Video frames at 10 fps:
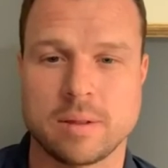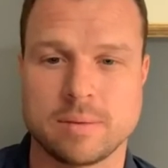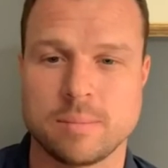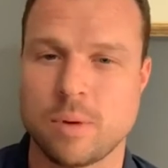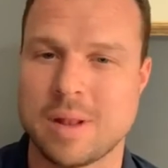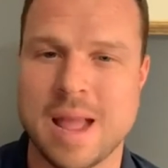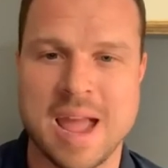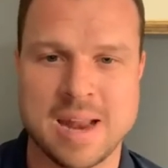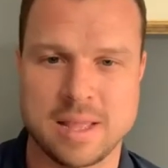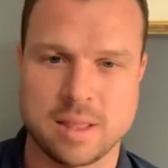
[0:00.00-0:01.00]
more than
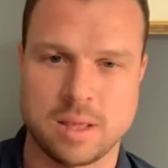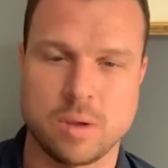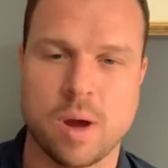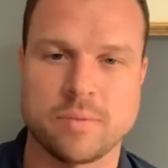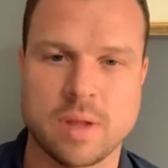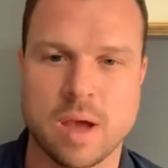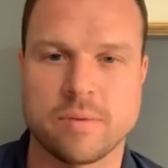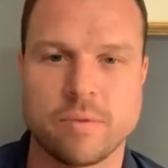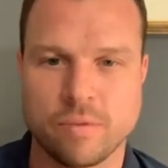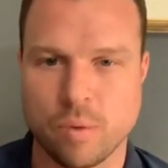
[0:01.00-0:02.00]
anything, you have to have a
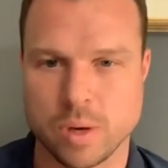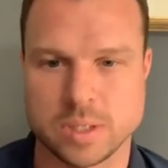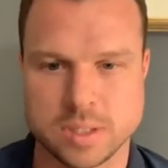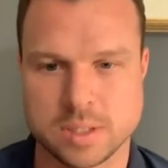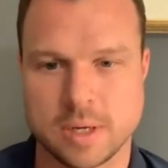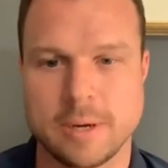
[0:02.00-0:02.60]
voice.